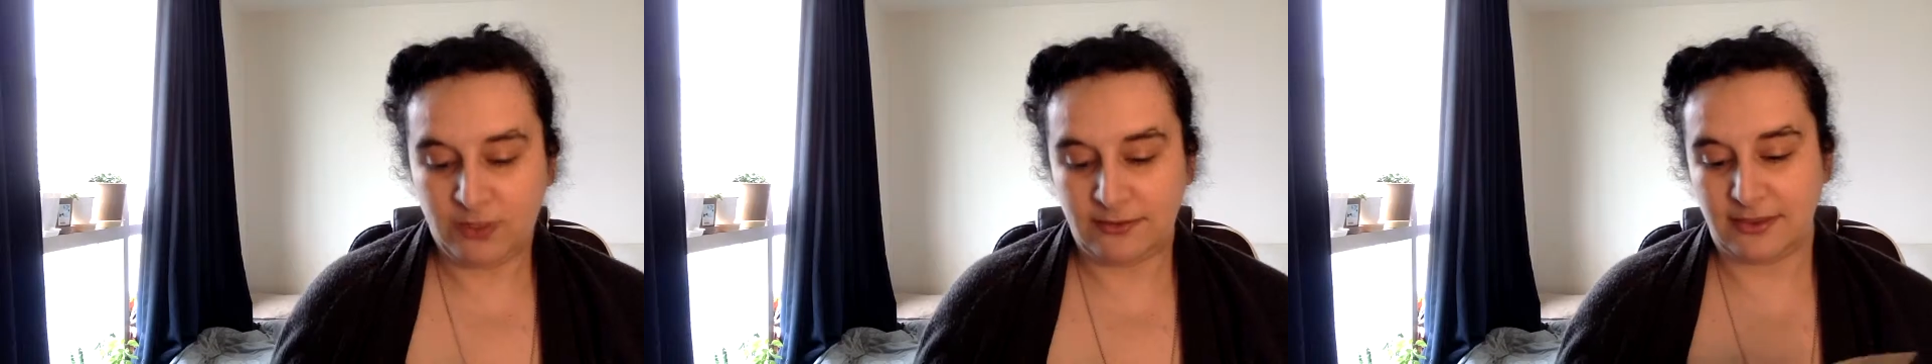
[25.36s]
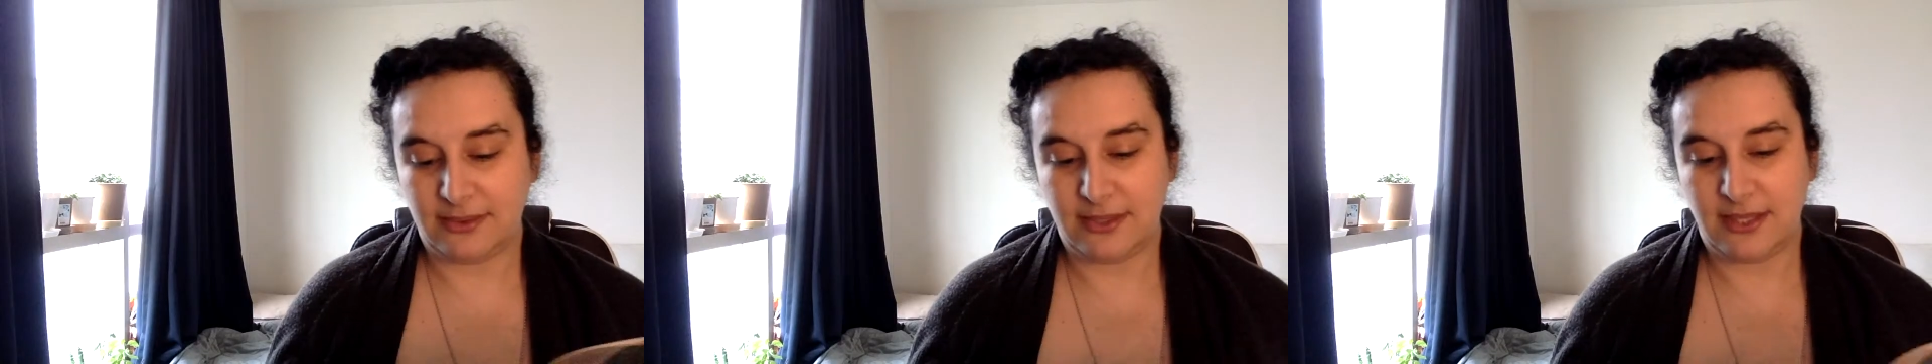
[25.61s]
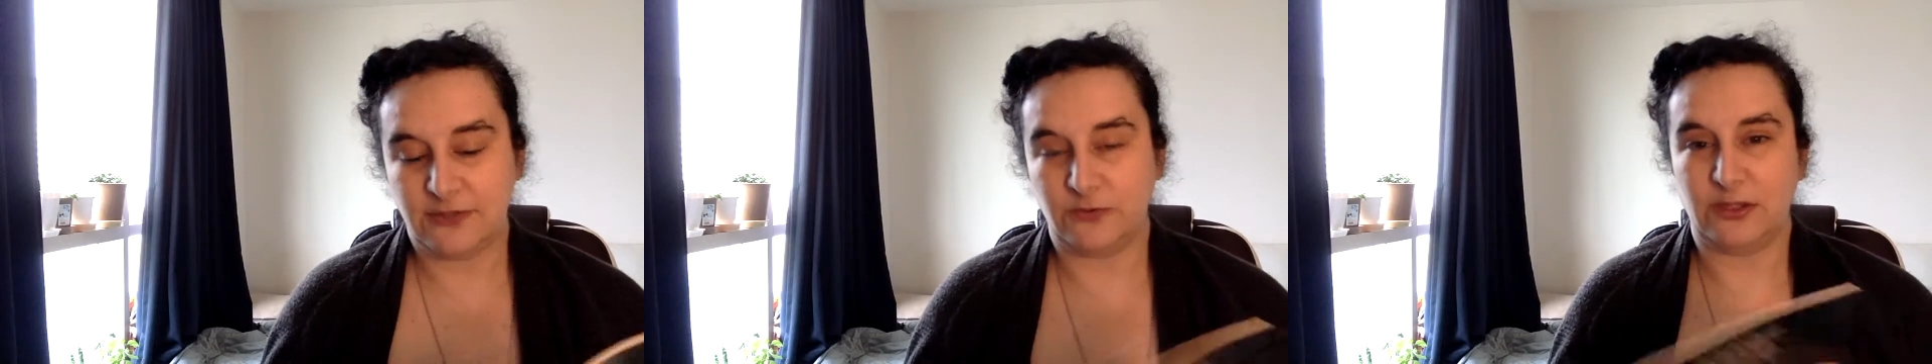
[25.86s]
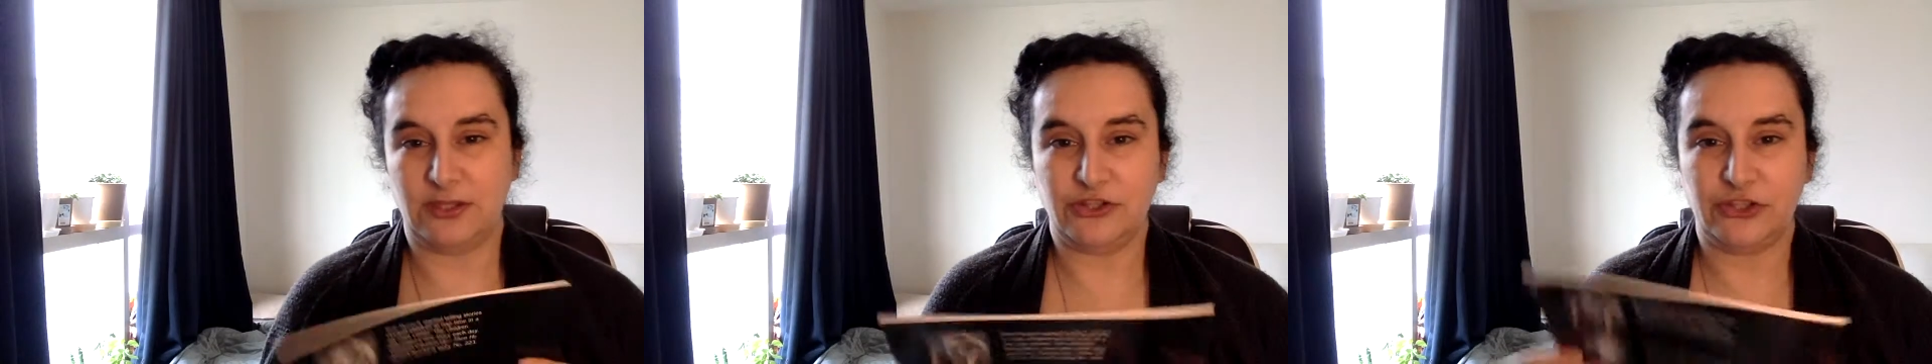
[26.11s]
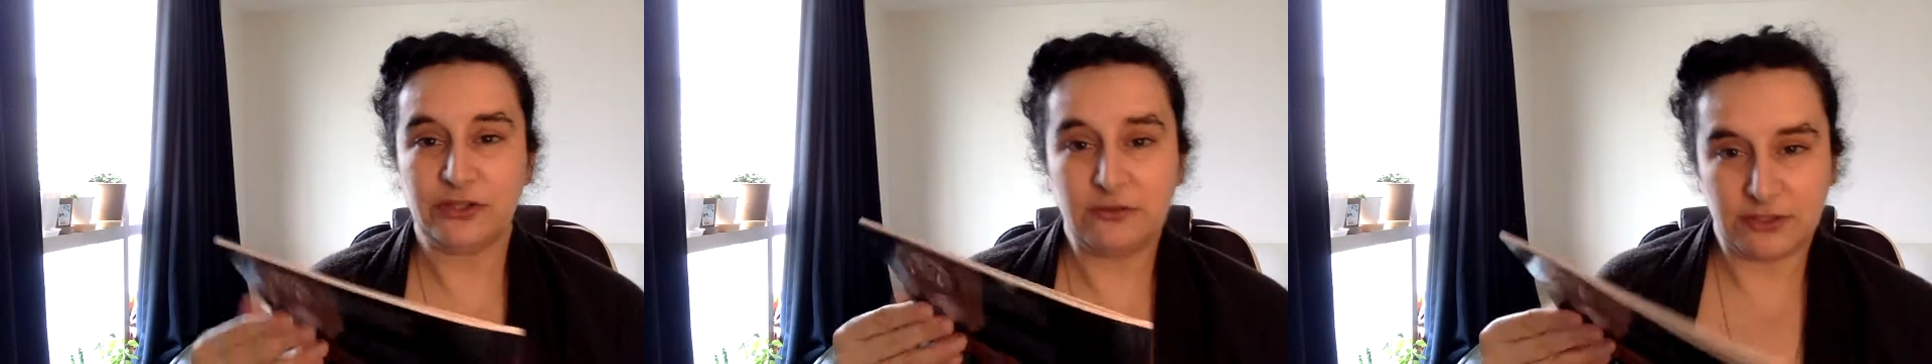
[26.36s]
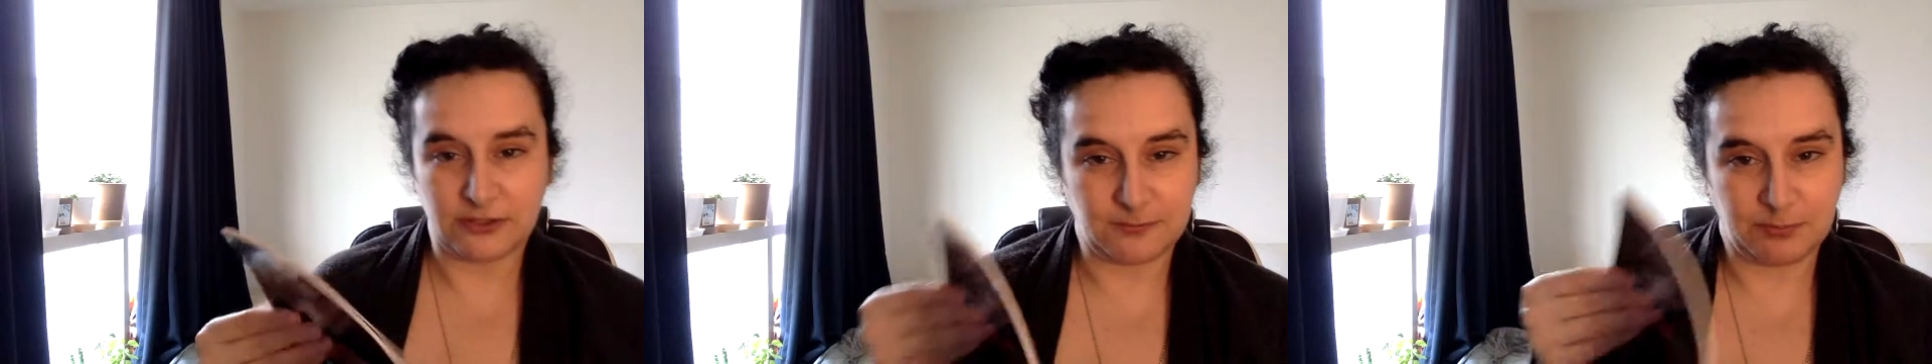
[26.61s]
of the things with
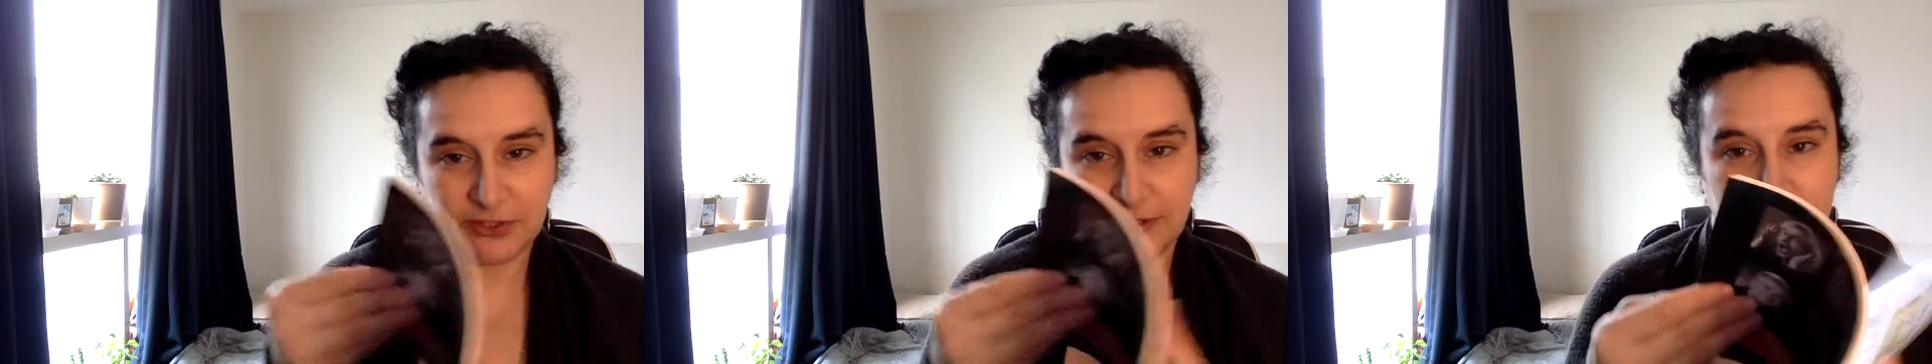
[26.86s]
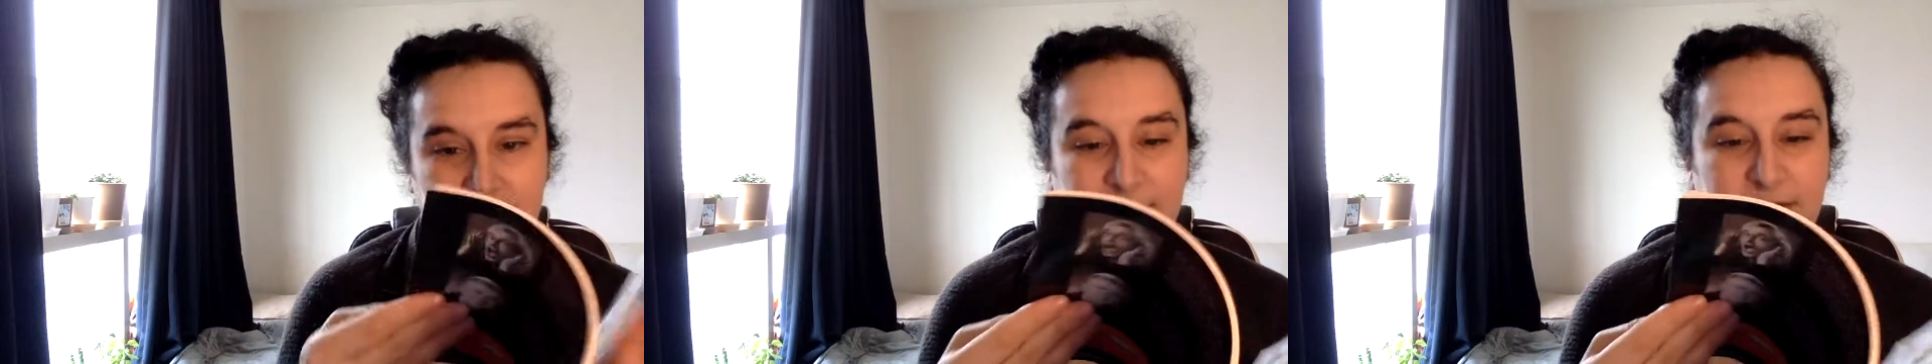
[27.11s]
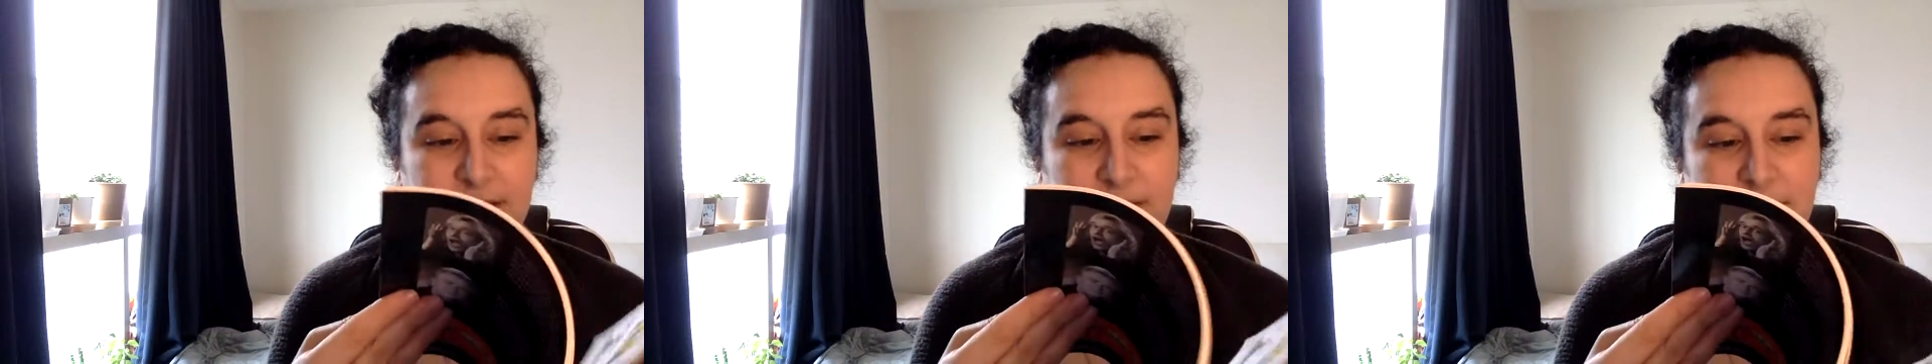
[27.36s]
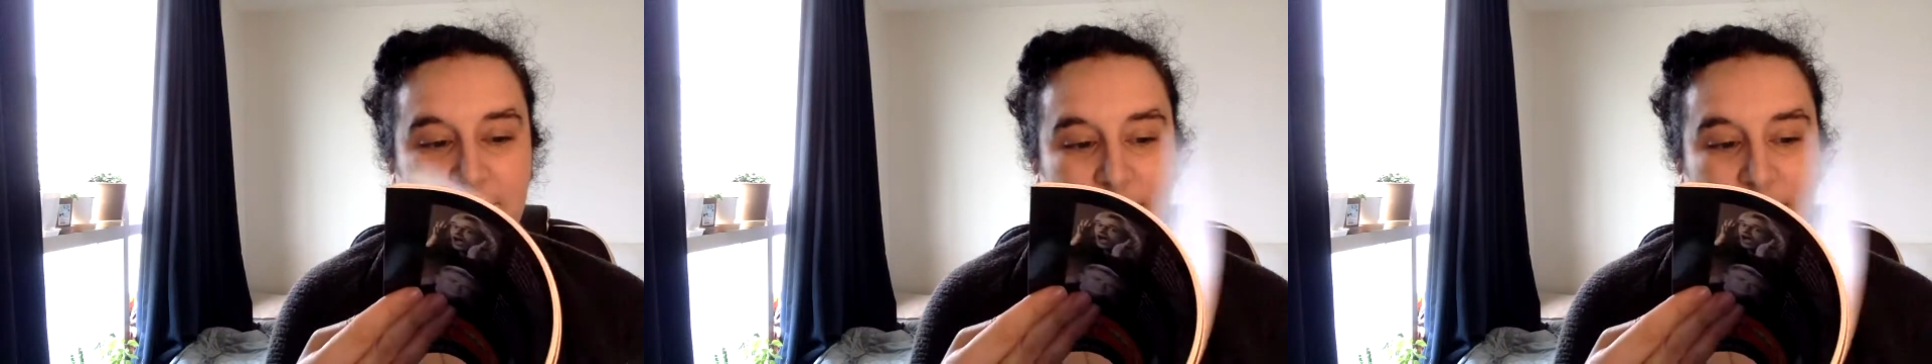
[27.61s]
children's books